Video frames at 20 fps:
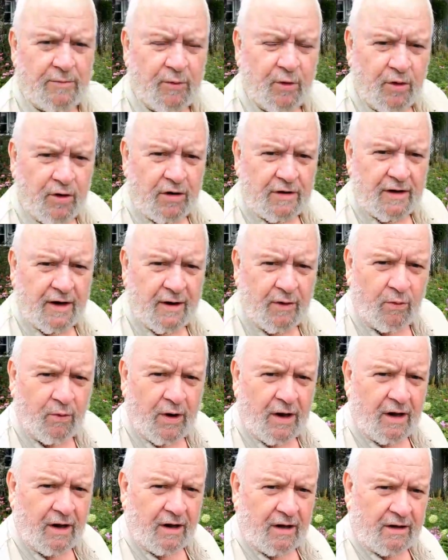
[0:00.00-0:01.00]
they bored that
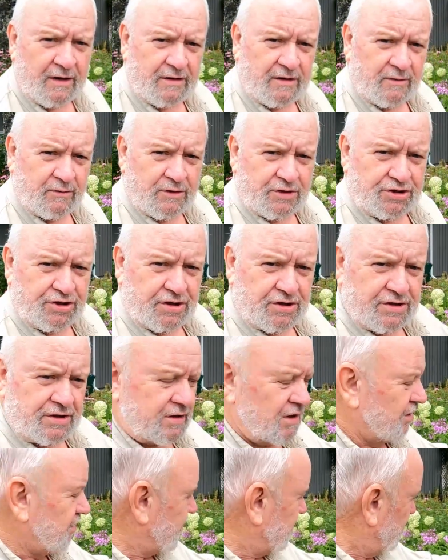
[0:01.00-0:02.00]
well, there was
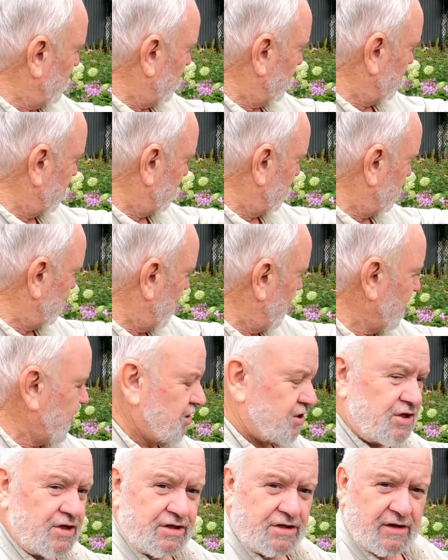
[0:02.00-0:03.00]
just like about 10
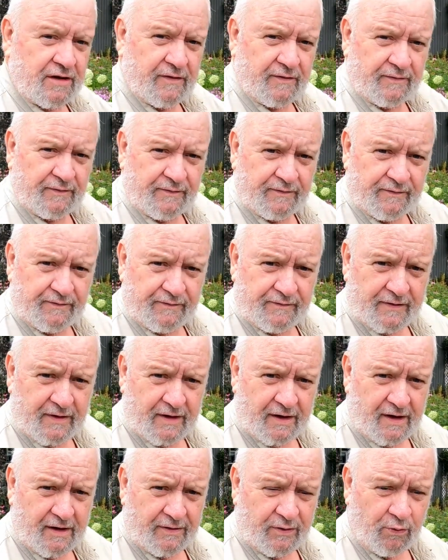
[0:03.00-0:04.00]
inches of
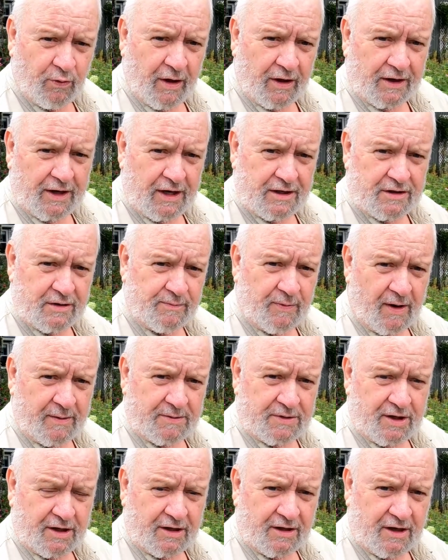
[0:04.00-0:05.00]
the well casing
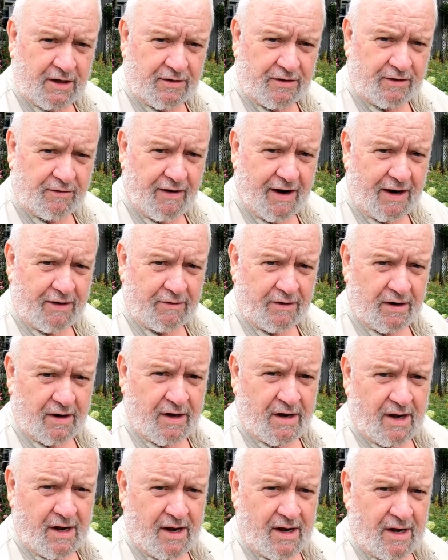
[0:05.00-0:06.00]
pipe sticking out of the ground.
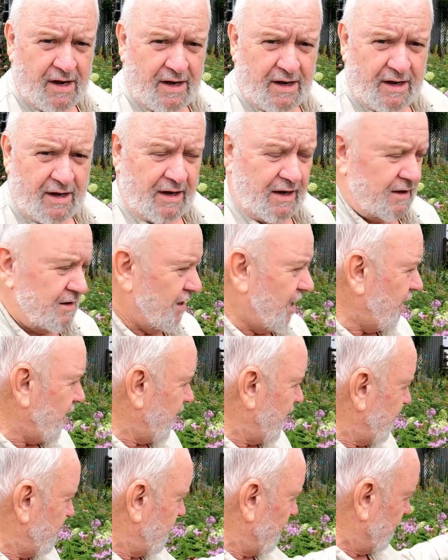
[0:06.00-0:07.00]

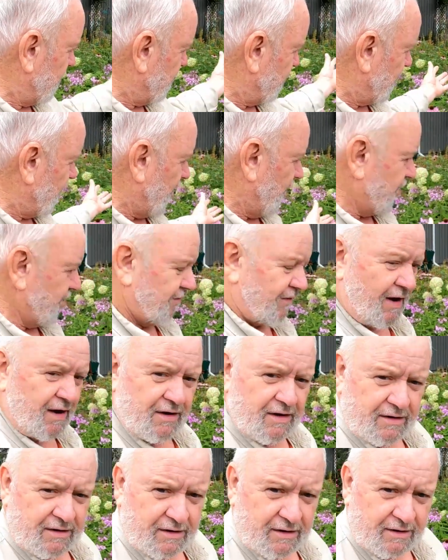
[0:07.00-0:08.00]
Nanny had built her garden
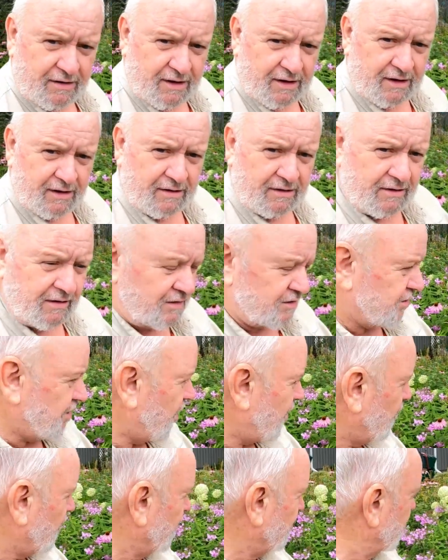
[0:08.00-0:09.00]
around it, and it's
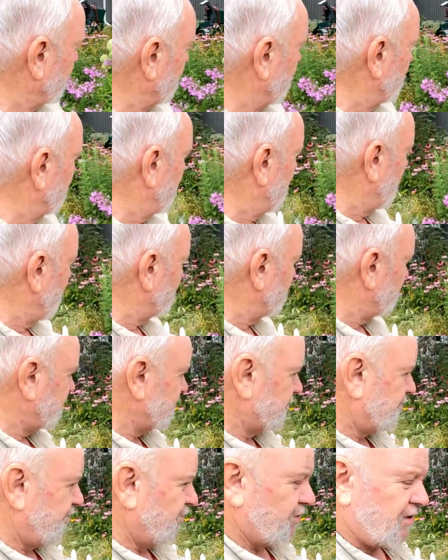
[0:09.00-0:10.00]
kind of overgrown now
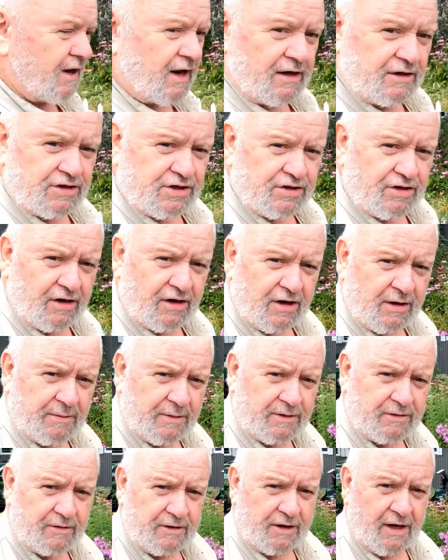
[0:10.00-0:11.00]
because poor Nanny, she's not
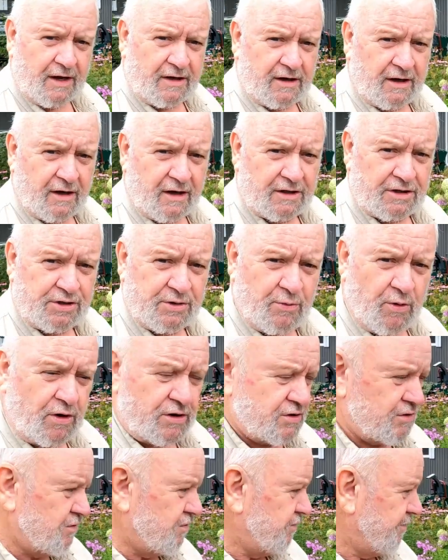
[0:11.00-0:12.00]
able to tend it like she
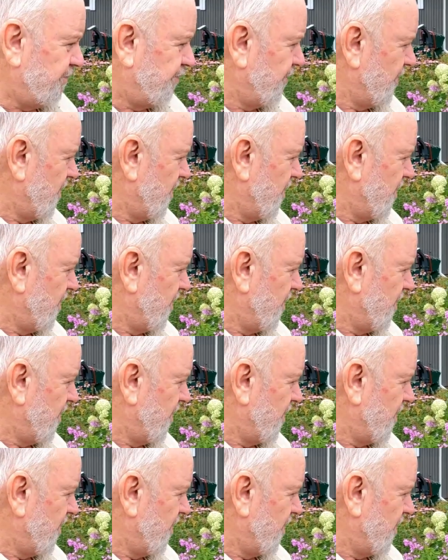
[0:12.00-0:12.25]
wants to.